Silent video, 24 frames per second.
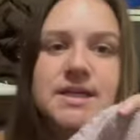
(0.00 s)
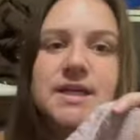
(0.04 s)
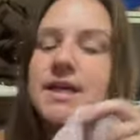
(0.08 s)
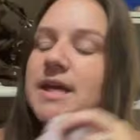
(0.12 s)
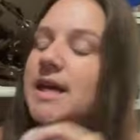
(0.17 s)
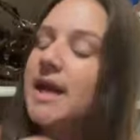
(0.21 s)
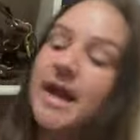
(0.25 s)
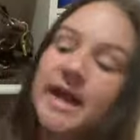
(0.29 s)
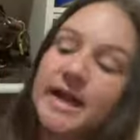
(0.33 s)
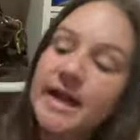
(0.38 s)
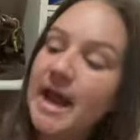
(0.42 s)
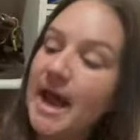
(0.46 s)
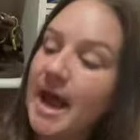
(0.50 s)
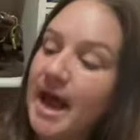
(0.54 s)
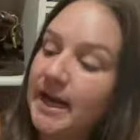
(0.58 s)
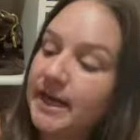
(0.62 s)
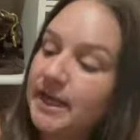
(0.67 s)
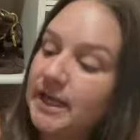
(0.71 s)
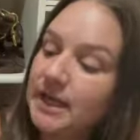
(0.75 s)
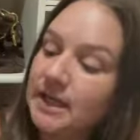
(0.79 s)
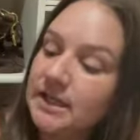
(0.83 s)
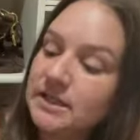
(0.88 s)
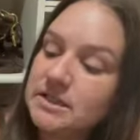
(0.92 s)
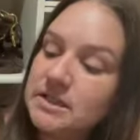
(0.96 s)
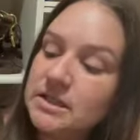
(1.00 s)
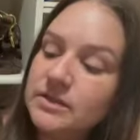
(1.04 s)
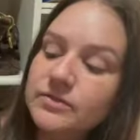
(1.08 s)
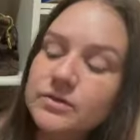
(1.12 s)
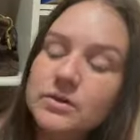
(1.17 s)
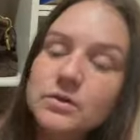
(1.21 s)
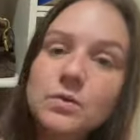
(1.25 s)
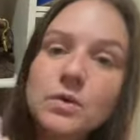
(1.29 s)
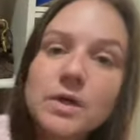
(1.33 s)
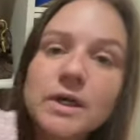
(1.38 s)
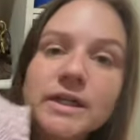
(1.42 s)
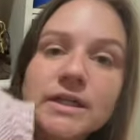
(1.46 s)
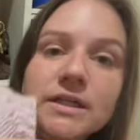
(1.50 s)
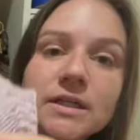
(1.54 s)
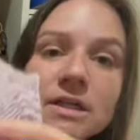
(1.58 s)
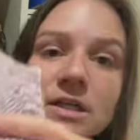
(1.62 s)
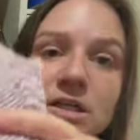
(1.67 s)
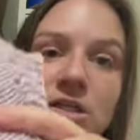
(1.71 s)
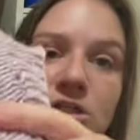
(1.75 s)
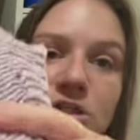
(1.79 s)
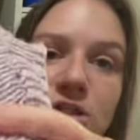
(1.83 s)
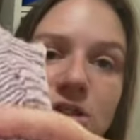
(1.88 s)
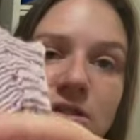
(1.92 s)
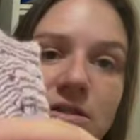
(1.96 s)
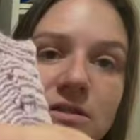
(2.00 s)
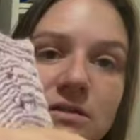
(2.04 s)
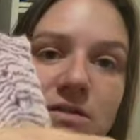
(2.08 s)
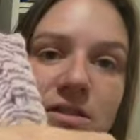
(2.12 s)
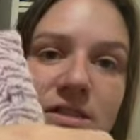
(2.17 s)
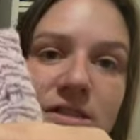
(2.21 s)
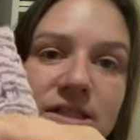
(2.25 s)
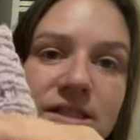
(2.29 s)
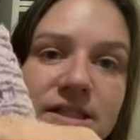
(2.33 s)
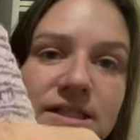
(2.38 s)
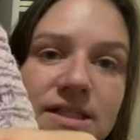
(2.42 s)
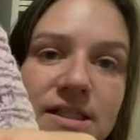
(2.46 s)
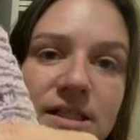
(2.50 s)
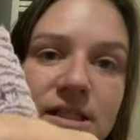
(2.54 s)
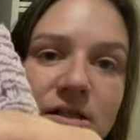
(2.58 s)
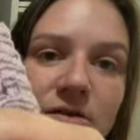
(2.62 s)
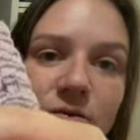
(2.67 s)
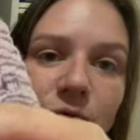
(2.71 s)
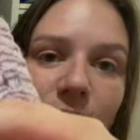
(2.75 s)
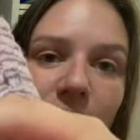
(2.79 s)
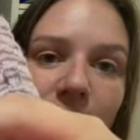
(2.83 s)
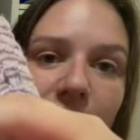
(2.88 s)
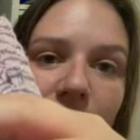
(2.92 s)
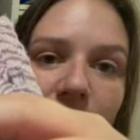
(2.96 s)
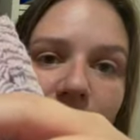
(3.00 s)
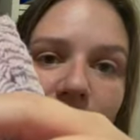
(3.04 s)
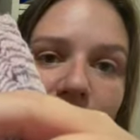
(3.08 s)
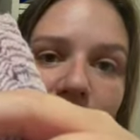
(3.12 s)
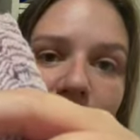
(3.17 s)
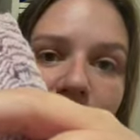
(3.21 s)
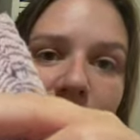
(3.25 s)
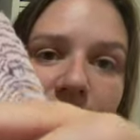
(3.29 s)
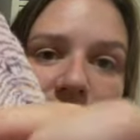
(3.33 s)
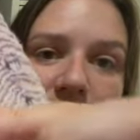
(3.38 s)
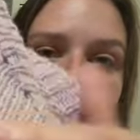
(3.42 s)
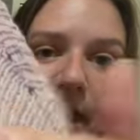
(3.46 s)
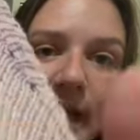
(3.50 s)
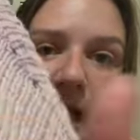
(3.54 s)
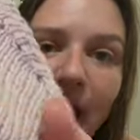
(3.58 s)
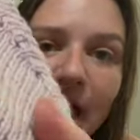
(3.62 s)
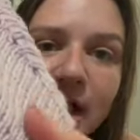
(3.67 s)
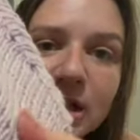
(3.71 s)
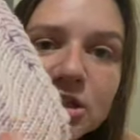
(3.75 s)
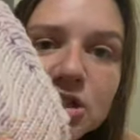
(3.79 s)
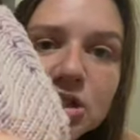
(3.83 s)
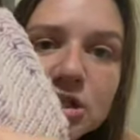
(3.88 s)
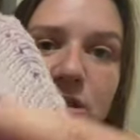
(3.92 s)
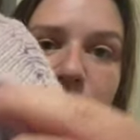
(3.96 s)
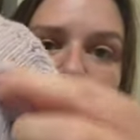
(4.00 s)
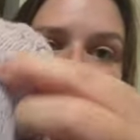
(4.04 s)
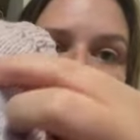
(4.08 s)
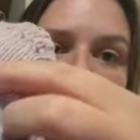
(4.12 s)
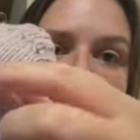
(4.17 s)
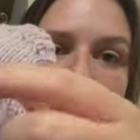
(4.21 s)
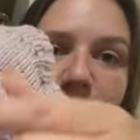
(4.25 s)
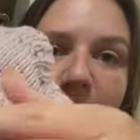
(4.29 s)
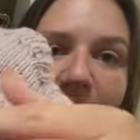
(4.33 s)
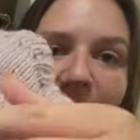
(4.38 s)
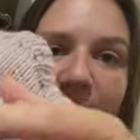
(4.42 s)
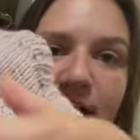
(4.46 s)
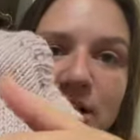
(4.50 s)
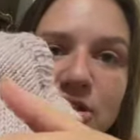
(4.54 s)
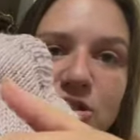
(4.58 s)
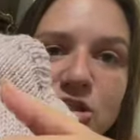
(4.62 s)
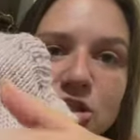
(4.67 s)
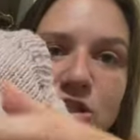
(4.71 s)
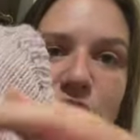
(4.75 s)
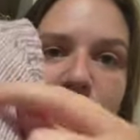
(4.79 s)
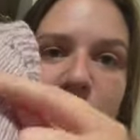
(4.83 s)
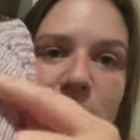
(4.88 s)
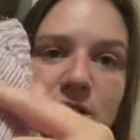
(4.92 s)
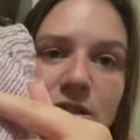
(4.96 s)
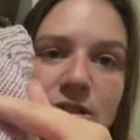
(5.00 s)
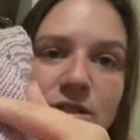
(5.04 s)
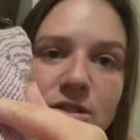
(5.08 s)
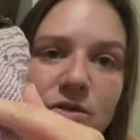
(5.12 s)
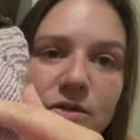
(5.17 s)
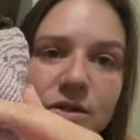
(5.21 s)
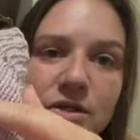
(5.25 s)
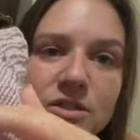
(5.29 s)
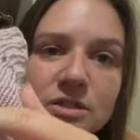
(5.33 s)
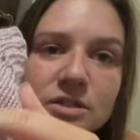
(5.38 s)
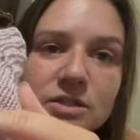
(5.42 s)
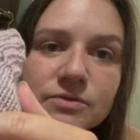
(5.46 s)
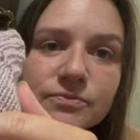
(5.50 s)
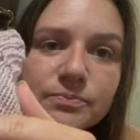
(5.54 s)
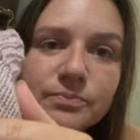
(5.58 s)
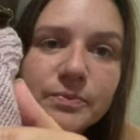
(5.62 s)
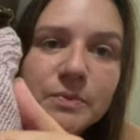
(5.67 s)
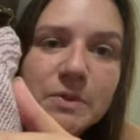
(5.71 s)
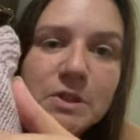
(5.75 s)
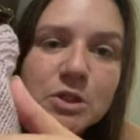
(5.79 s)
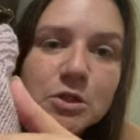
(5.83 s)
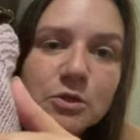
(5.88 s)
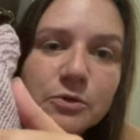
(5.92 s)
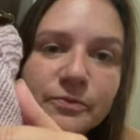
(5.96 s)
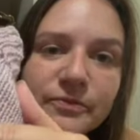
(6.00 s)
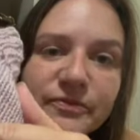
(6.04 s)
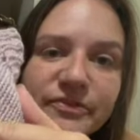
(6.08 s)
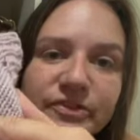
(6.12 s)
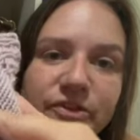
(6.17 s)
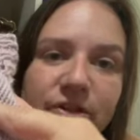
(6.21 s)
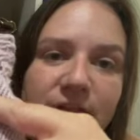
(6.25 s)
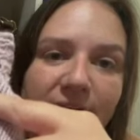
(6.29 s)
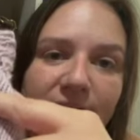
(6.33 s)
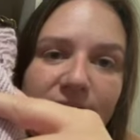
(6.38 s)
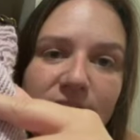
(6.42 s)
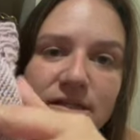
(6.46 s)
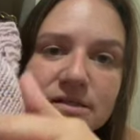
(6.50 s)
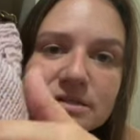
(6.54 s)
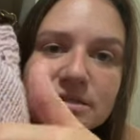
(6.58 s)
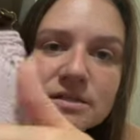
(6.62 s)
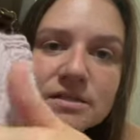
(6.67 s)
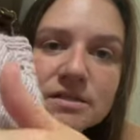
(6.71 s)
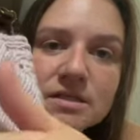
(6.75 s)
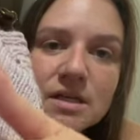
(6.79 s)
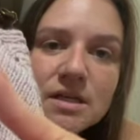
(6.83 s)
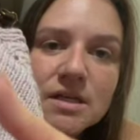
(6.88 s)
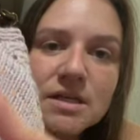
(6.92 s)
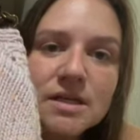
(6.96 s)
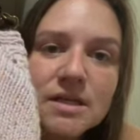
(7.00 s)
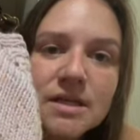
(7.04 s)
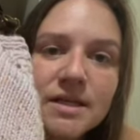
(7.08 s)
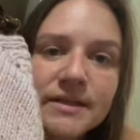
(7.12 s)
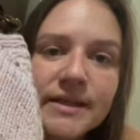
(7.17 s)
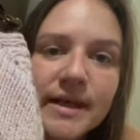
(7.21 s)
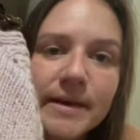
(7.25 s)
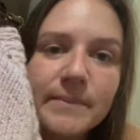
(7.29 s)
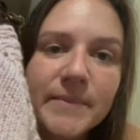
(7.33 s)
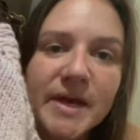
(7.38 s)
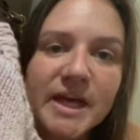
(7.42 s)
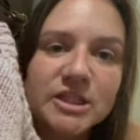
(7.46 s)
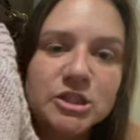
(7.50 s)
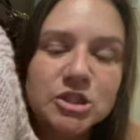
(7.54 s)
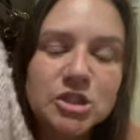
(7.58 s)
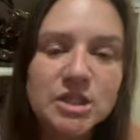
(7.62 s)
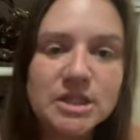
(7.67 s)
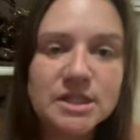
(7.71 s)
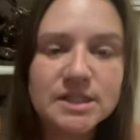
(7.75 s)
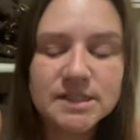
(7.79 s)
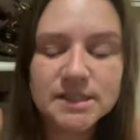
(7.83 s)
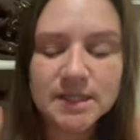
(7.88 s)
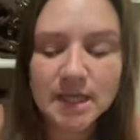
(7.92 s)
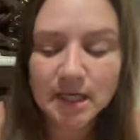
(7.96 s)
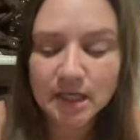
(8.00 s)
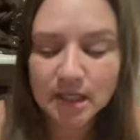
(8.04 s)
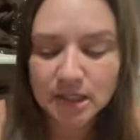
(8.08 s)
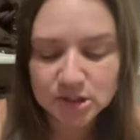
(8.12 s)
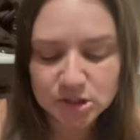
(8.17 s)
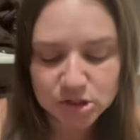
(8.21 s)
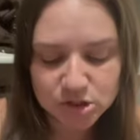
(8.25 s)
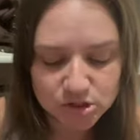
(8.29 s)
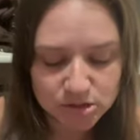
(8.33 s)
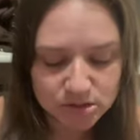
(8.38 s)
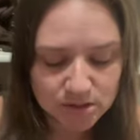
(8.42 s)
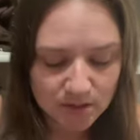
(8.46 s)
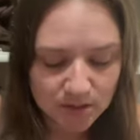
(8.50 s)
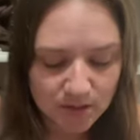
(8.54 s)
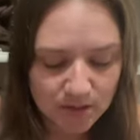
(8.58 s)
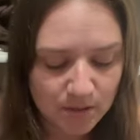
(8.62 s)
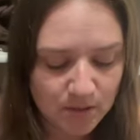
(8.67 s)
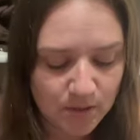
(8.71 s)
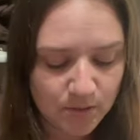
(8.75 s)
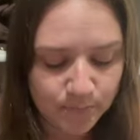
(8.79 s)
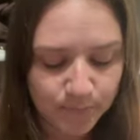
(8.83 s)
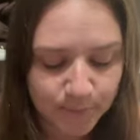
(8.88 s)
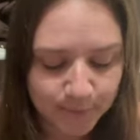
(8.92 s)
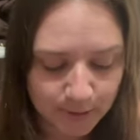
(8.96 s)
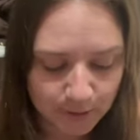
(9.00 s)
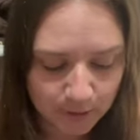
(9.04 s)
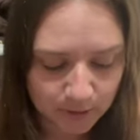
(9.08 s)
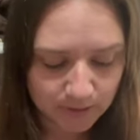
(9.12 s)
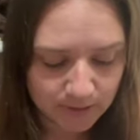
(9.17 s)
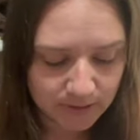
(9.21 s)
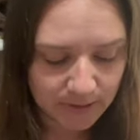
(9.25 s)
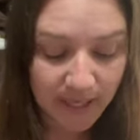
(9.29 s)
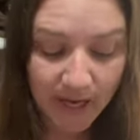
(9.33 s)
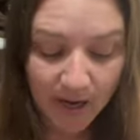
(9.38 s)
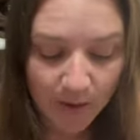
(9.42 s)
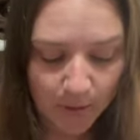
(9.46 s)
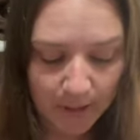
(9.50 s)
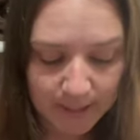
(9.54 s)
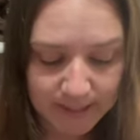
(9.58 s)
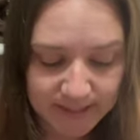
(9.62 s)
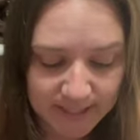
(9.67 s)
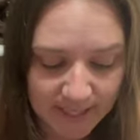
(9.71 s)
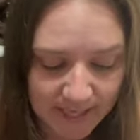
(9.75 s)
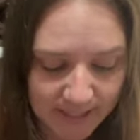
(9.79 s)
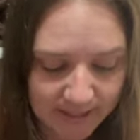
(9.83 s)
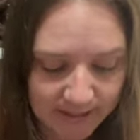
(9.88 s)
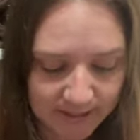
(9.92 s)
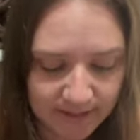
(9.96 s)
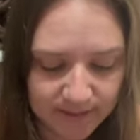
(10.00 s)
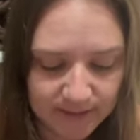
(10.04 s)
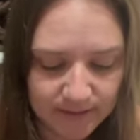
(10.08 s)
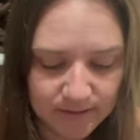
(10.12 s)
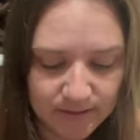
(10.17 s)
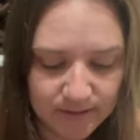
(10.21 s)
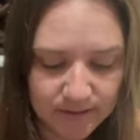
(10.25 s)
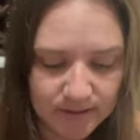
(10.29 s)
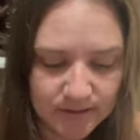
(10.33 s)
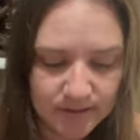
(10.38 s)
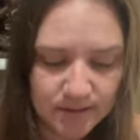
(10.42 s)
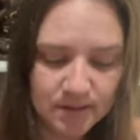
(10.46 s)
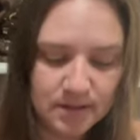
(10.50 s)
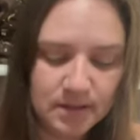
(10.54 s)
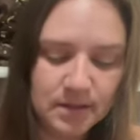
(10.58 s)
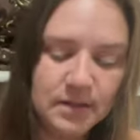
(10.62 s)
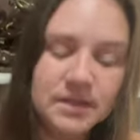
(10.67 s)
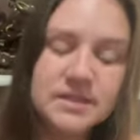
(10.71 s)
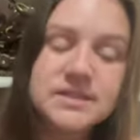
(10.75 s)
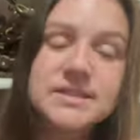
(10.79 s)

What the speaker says: and adding a different one so you can see where it actually will match. So there's little flecks that match this, and it's purely how I dyed it because